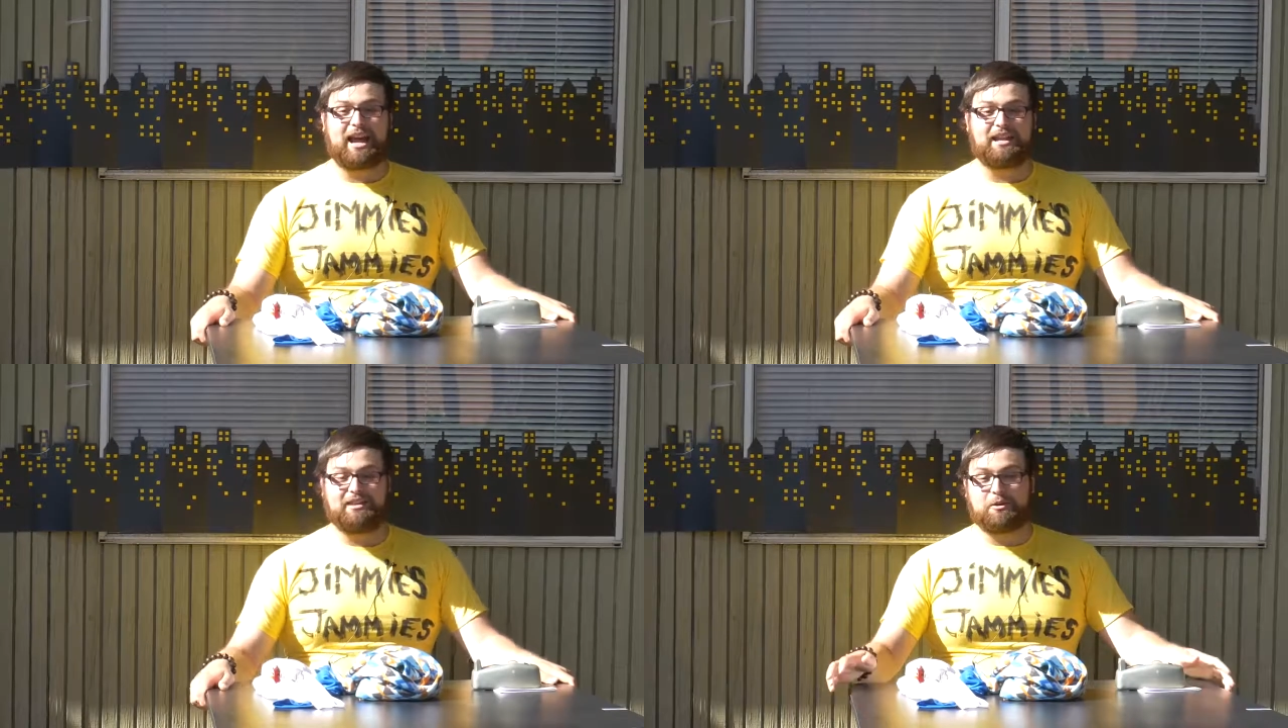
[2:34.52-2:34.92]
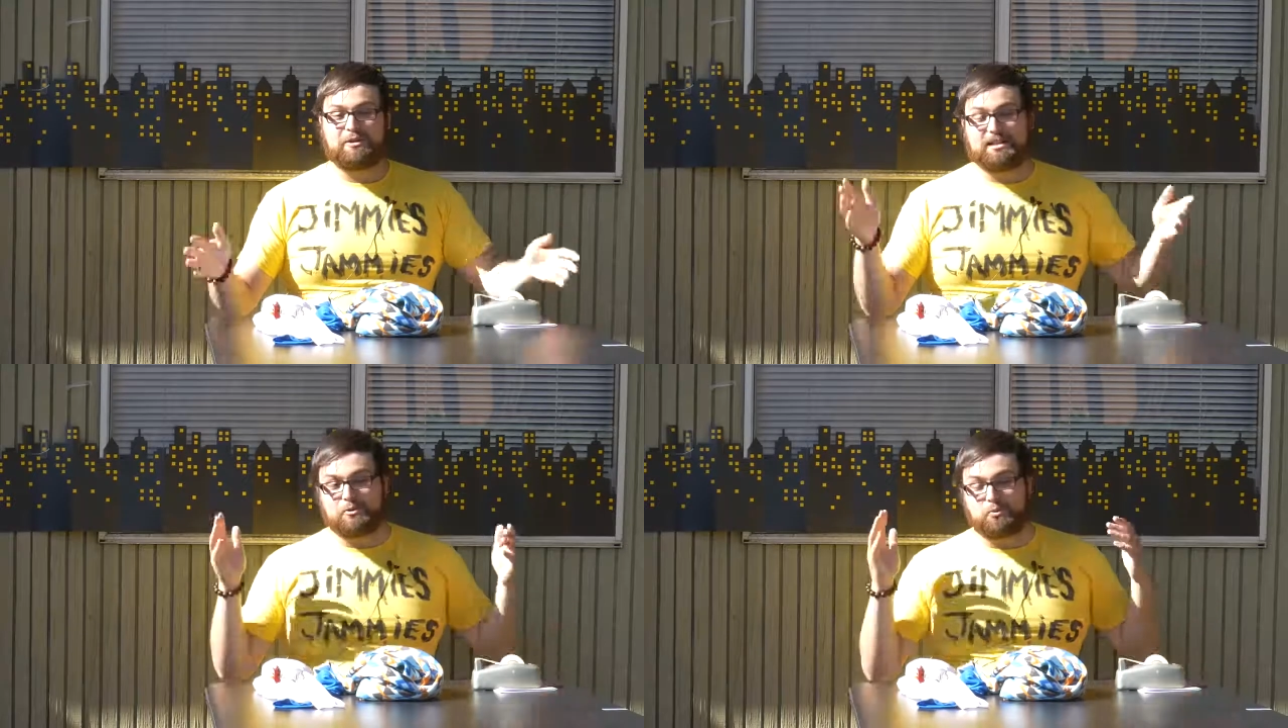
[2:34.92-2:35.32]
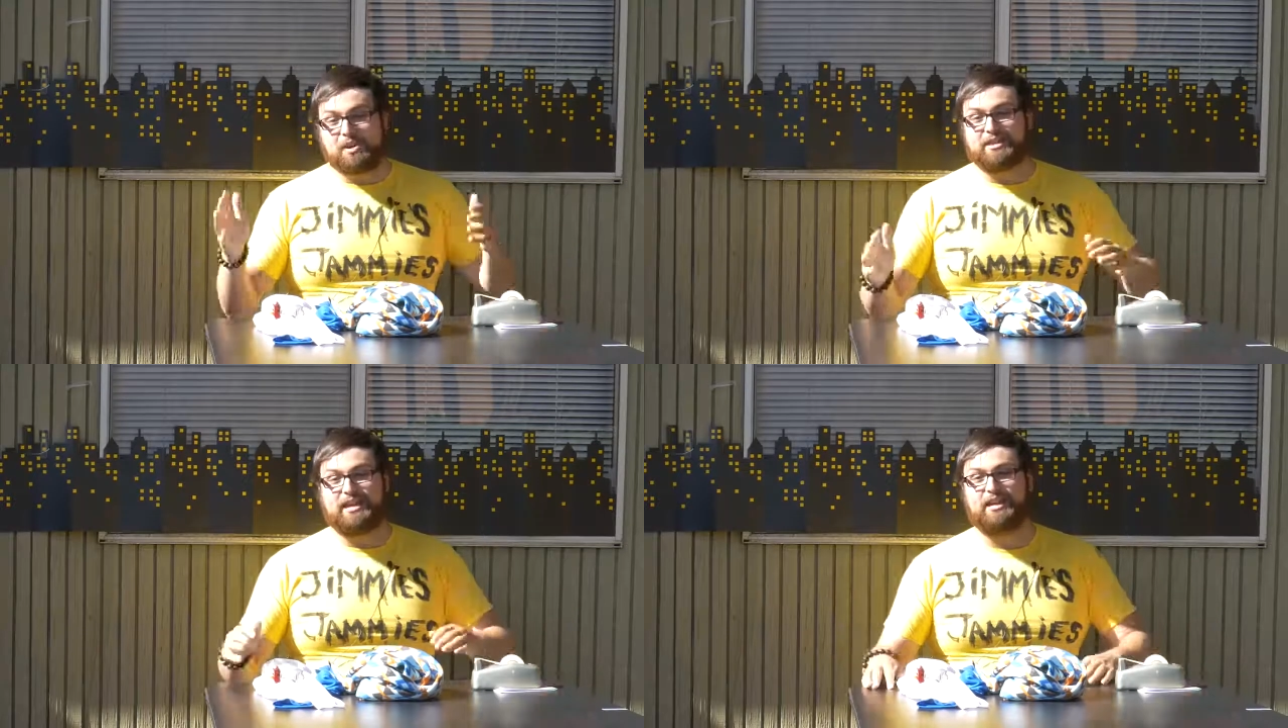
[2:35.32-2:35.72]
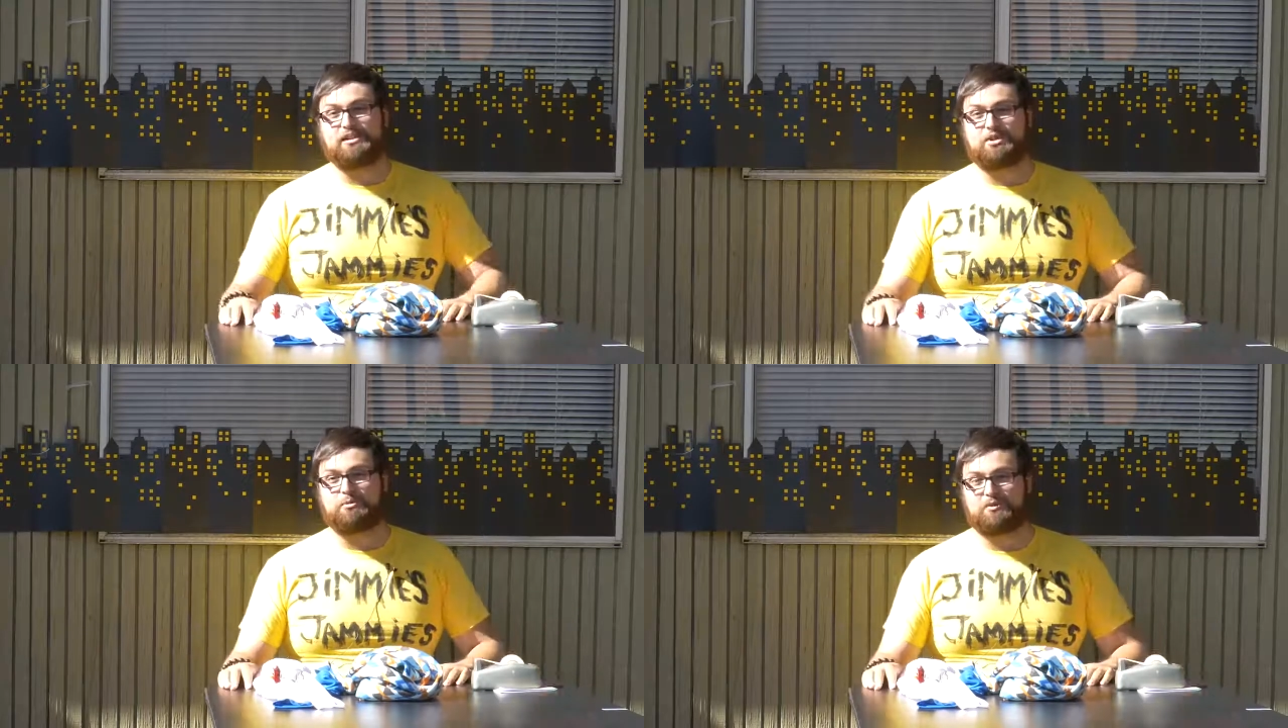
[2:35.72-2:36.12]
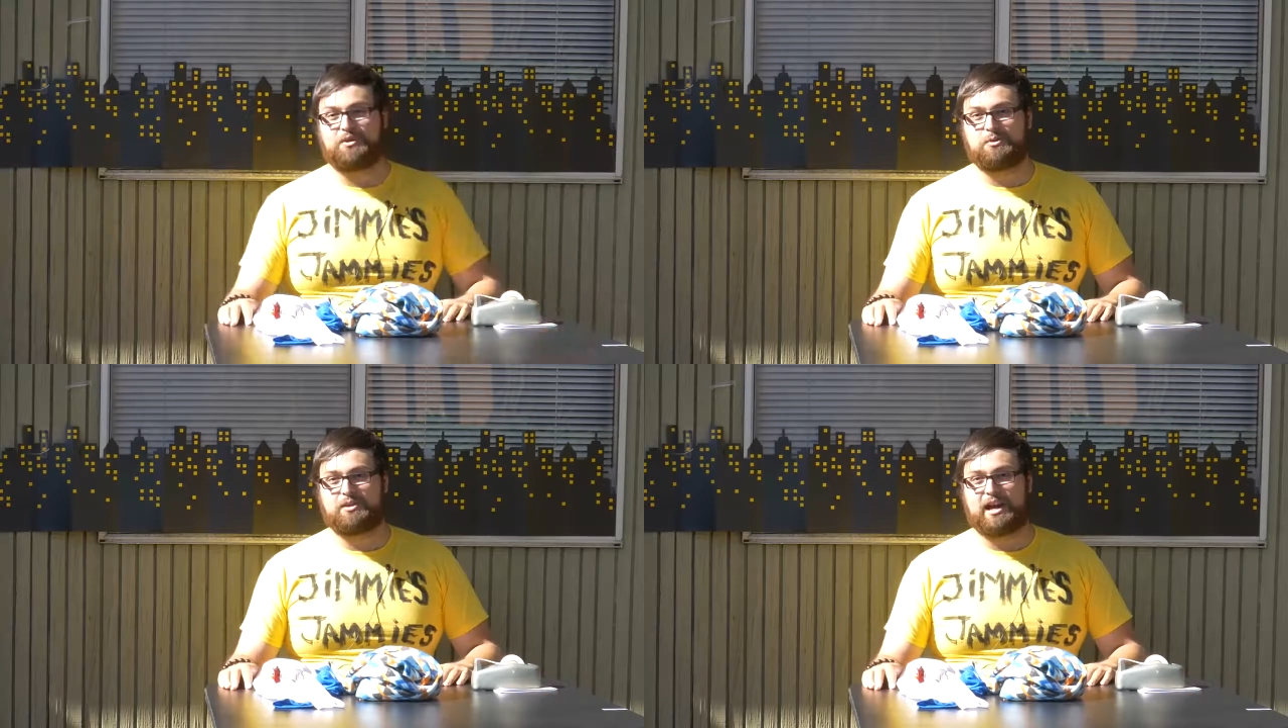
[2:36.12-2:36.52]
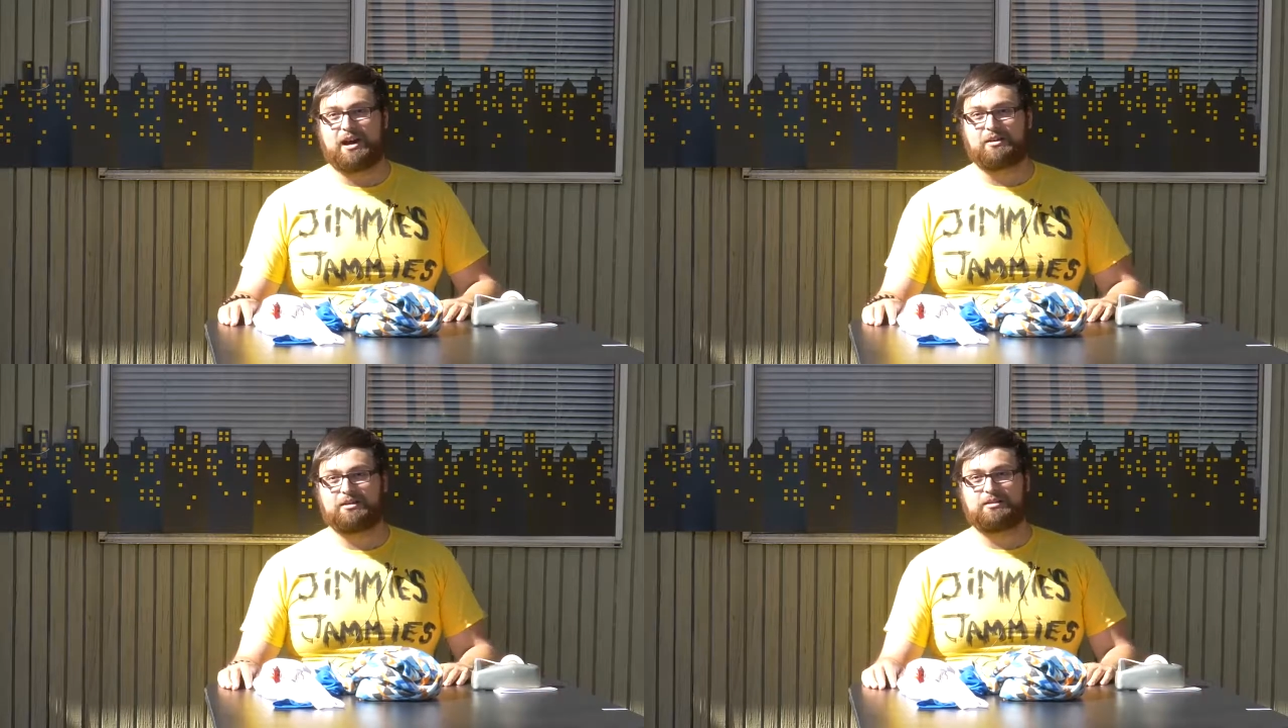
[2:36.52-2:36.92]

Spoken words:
I think we need to really get into the review now.